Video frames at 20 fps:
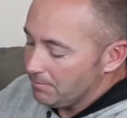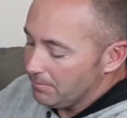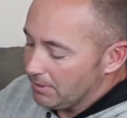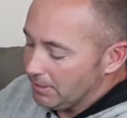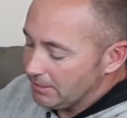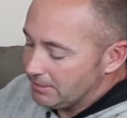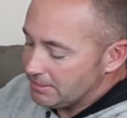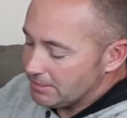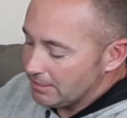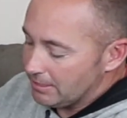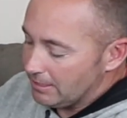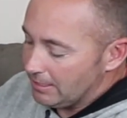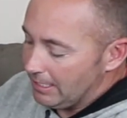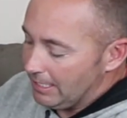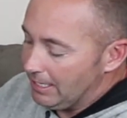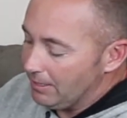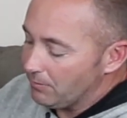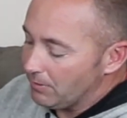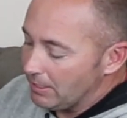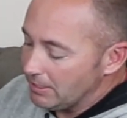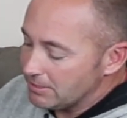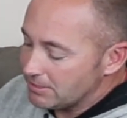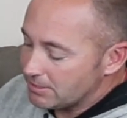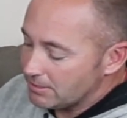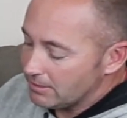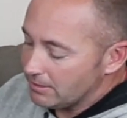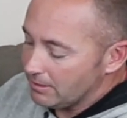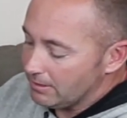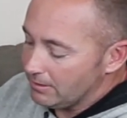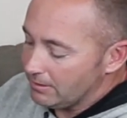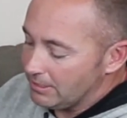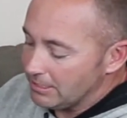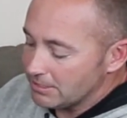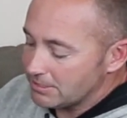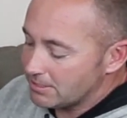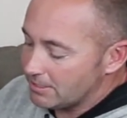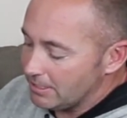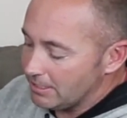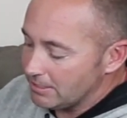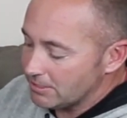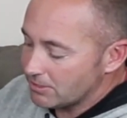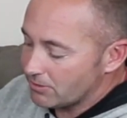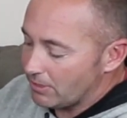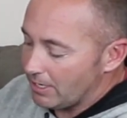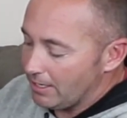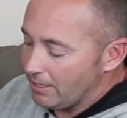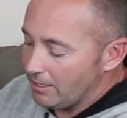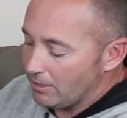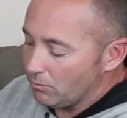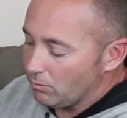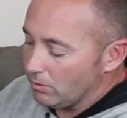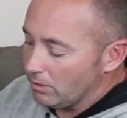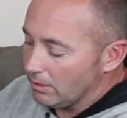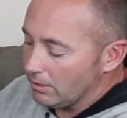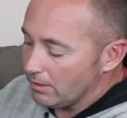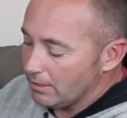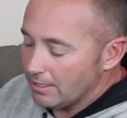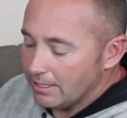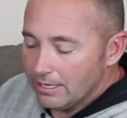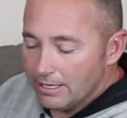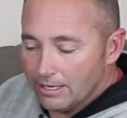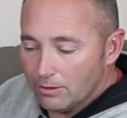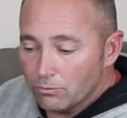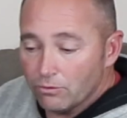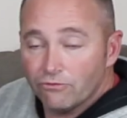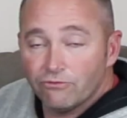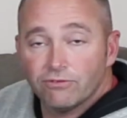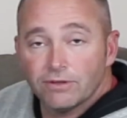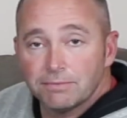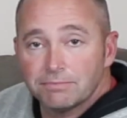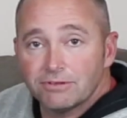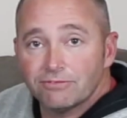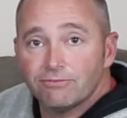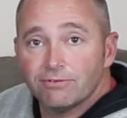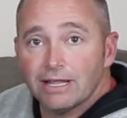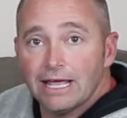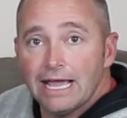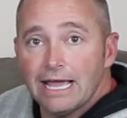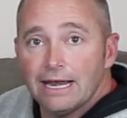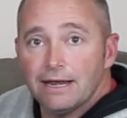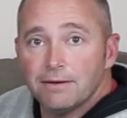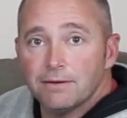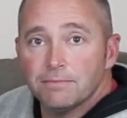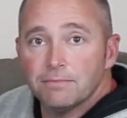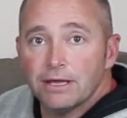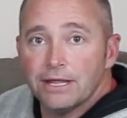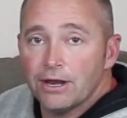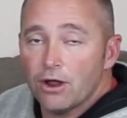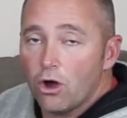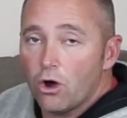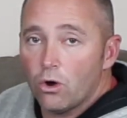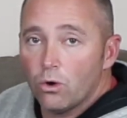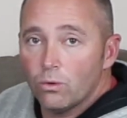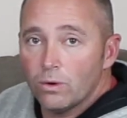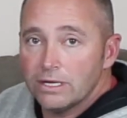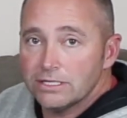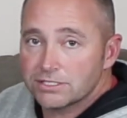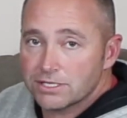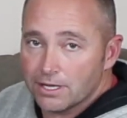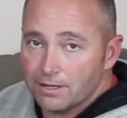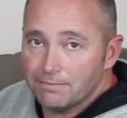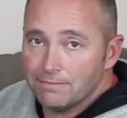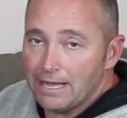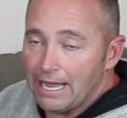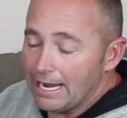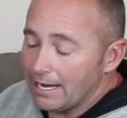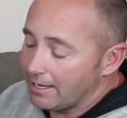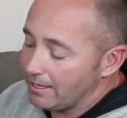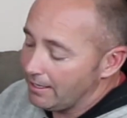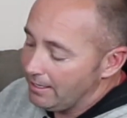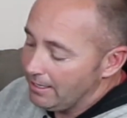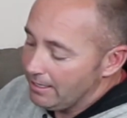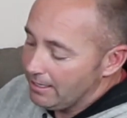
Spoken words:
But anyways, this disc right here, it will flip the flat and always come back